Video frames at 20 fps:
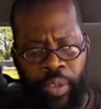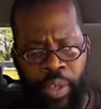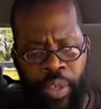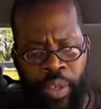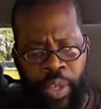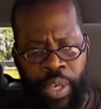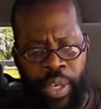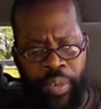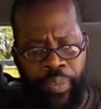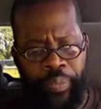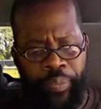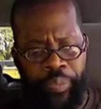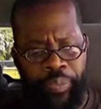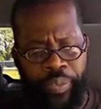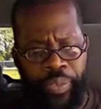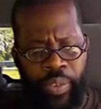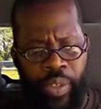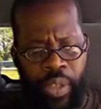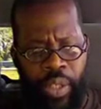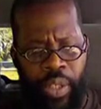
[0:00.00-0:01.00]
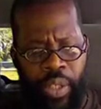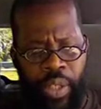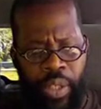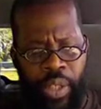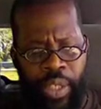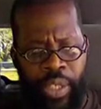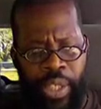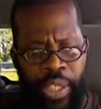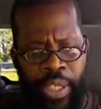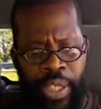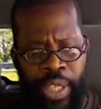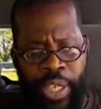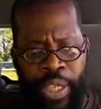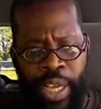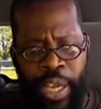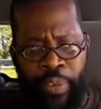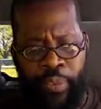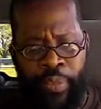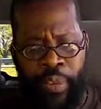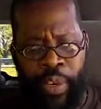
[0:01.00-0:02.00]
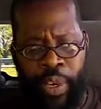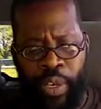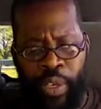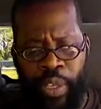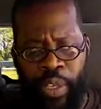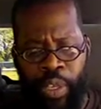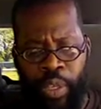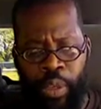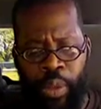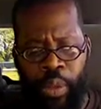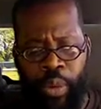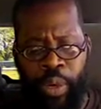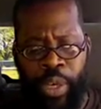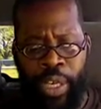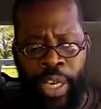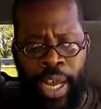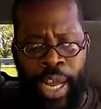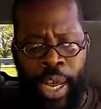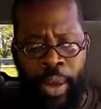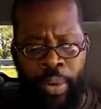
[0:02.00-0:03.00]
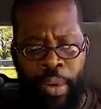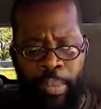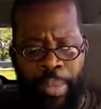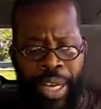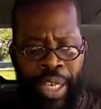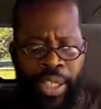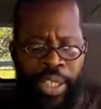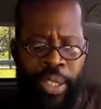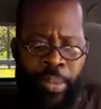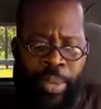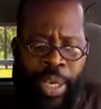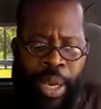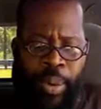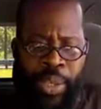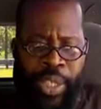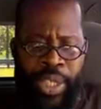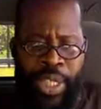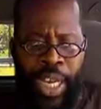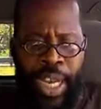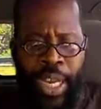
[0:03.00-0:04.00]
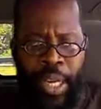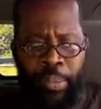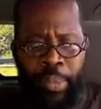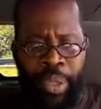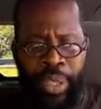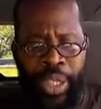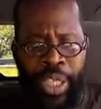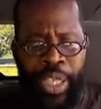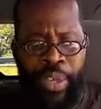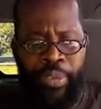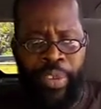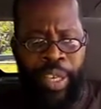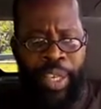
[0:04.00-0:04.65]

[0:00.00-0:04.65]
All right. It says, Ye that fear the Lord Yahweh Bashem Yahushai, believe